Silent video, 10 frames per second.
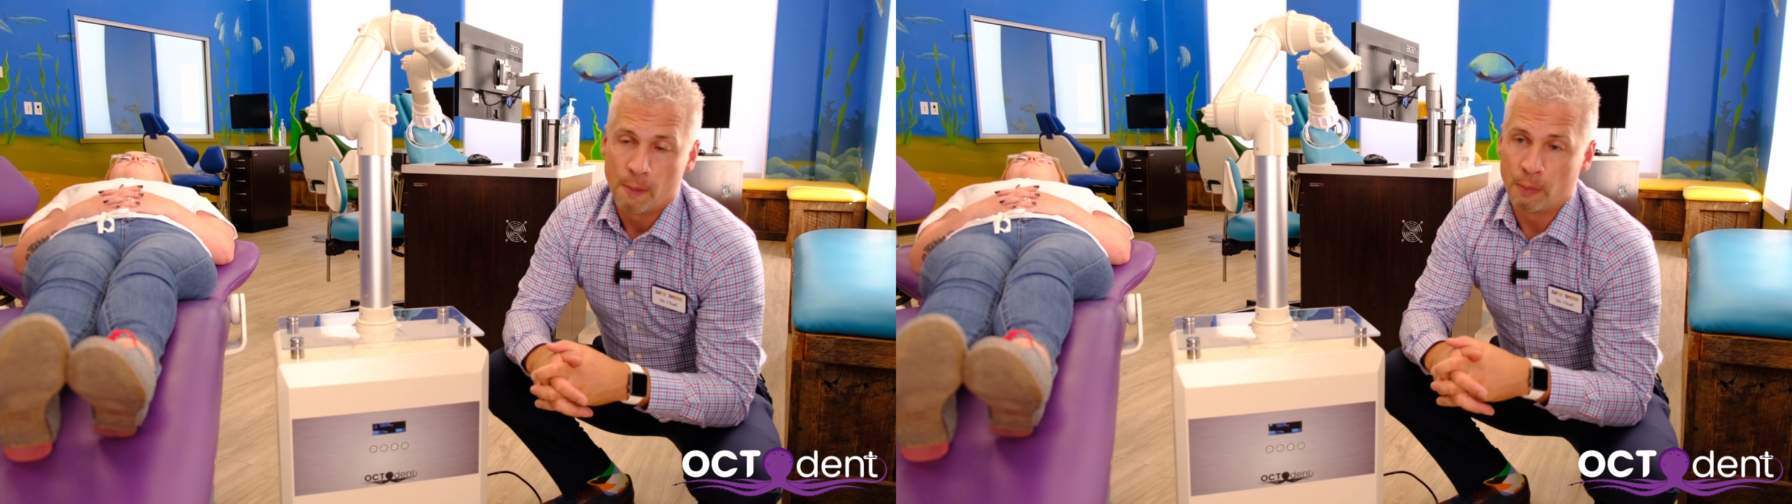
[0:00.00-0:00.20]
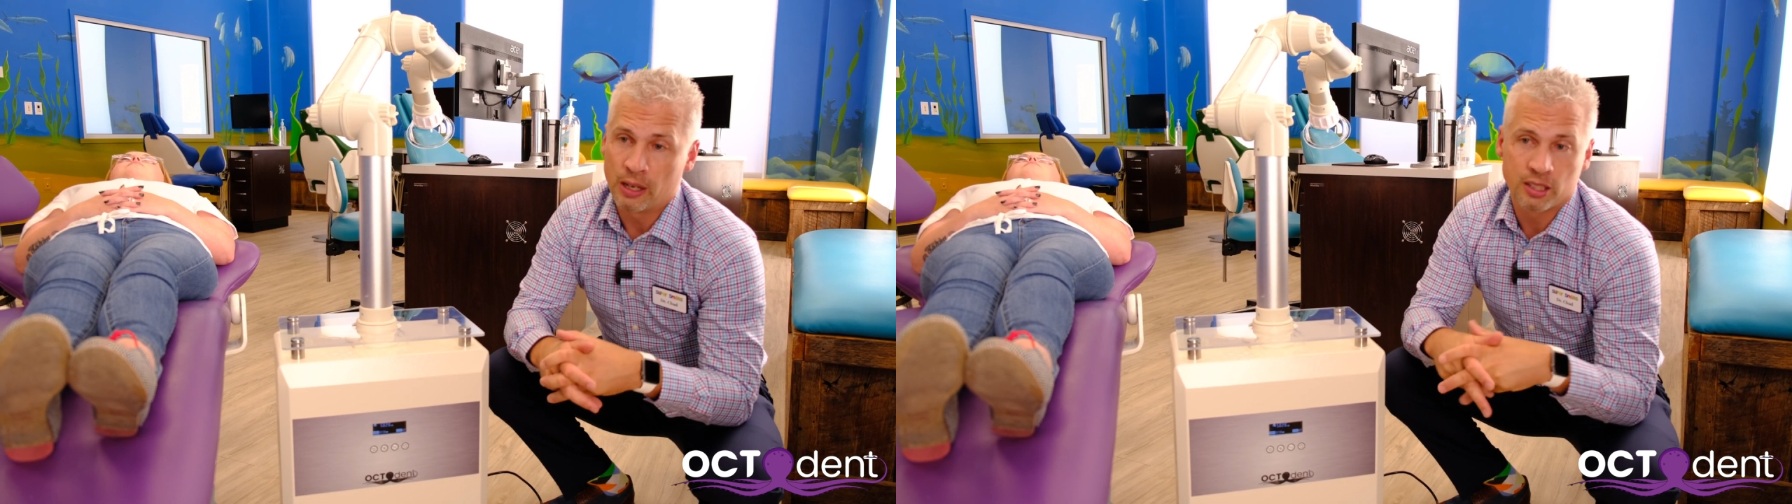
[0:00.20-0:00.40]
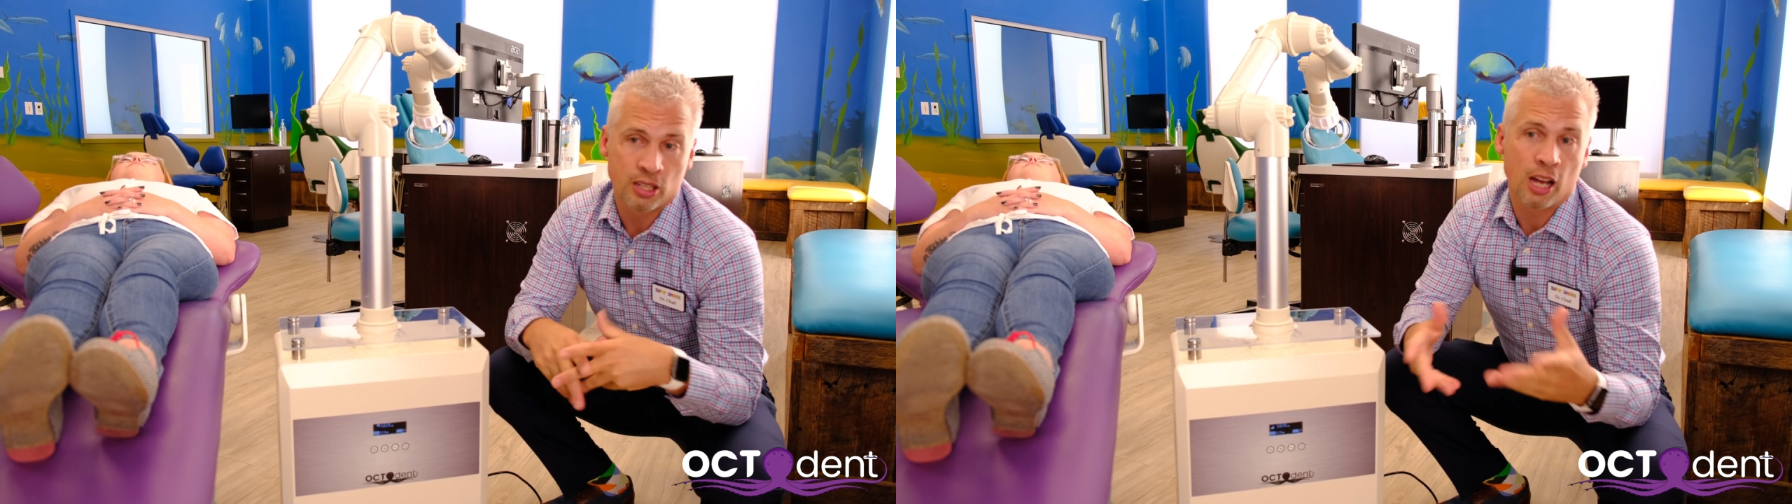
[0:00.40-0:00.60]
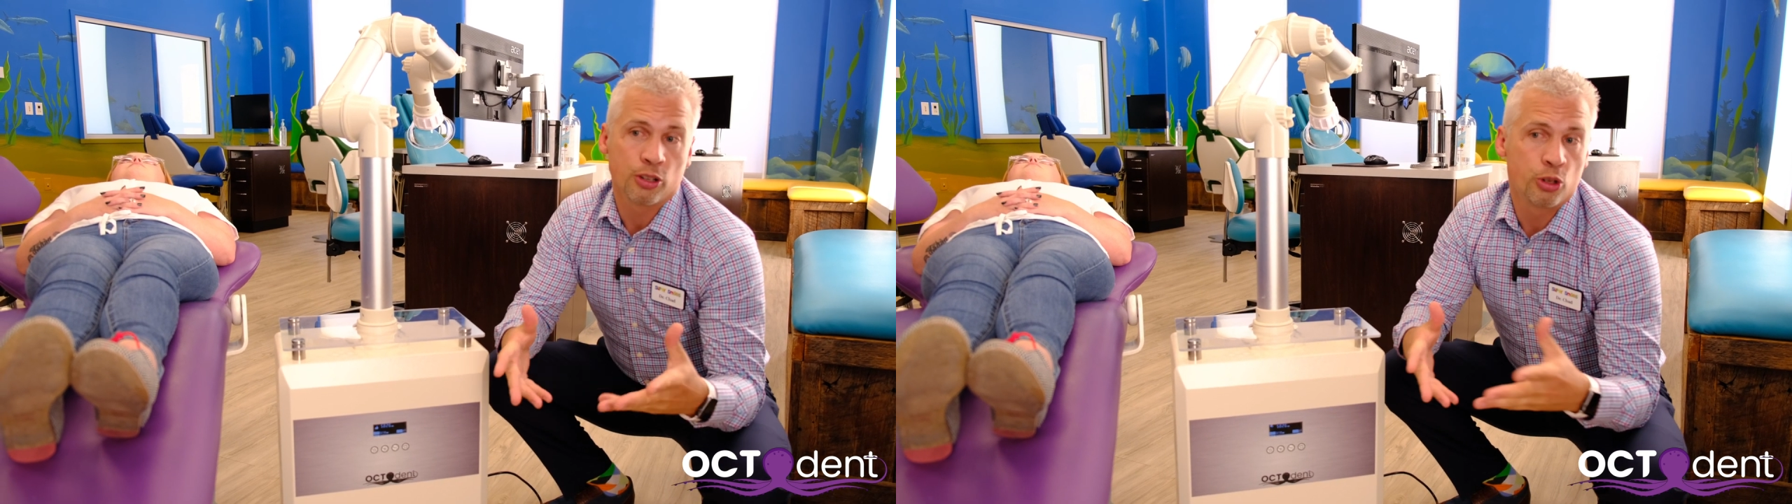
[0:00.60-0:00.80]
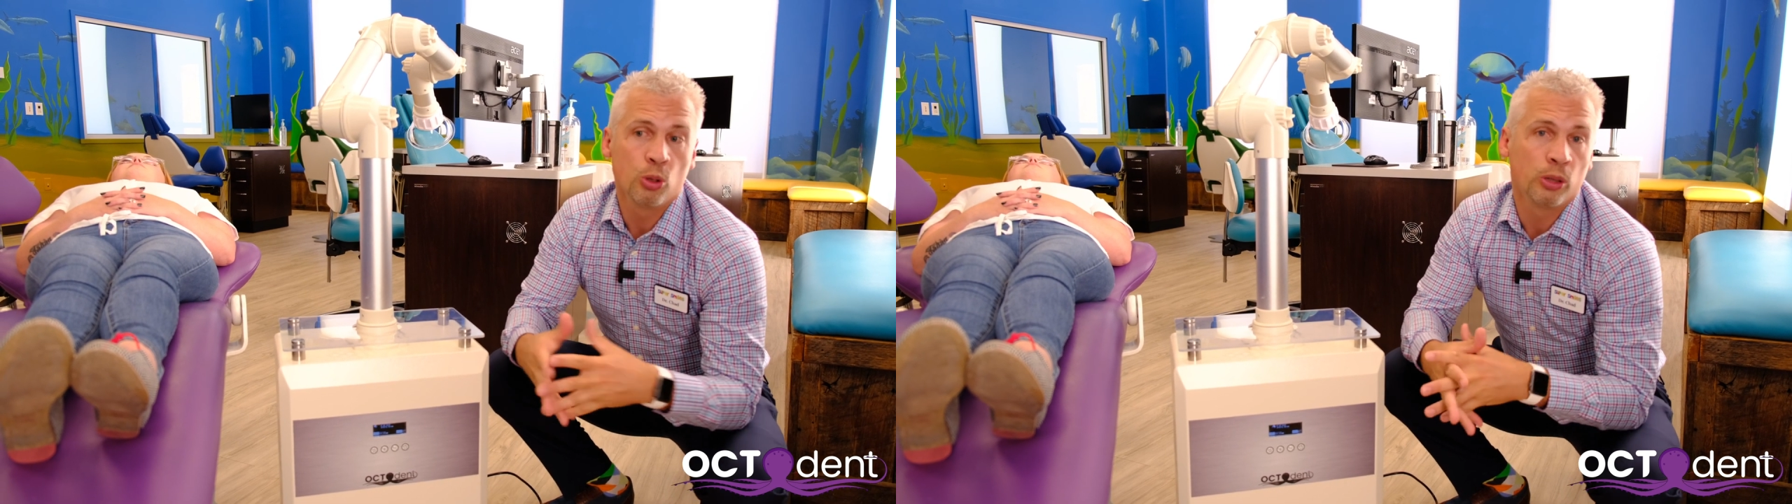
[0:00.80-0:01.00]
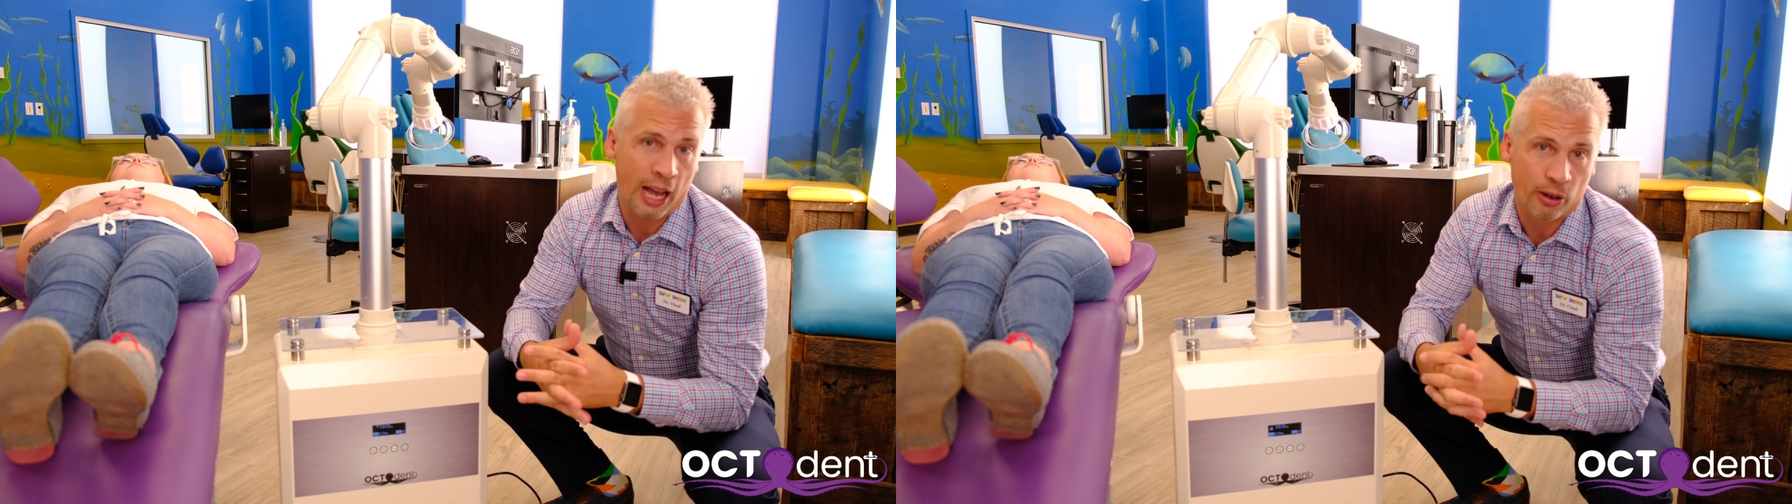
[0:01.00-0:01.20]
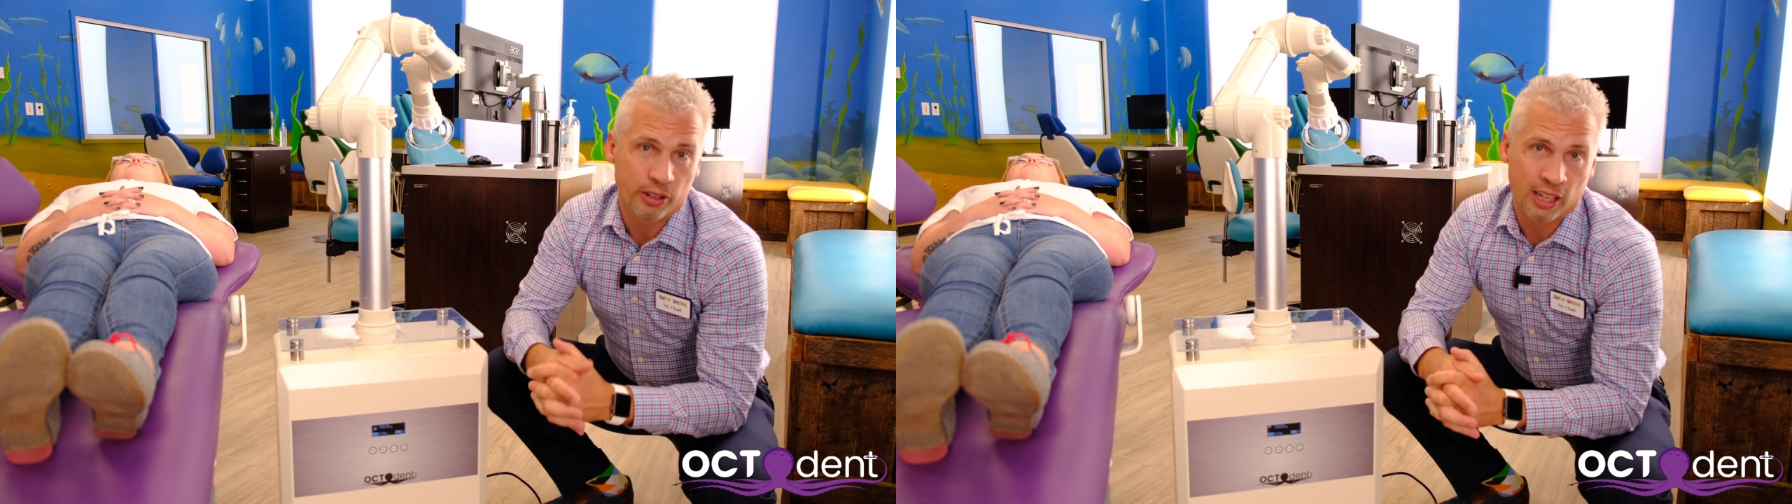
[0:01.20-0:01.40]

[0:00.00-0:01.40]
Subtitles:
But it's not too loud